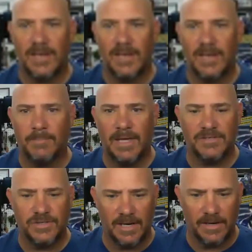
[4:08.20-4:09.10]
stop that
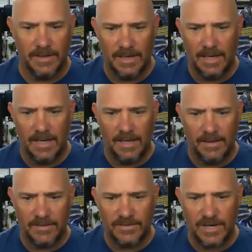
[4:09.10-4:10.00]
share.
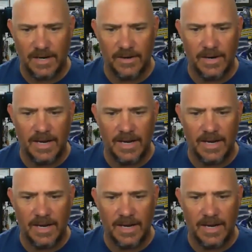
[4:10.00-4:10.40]
Let's share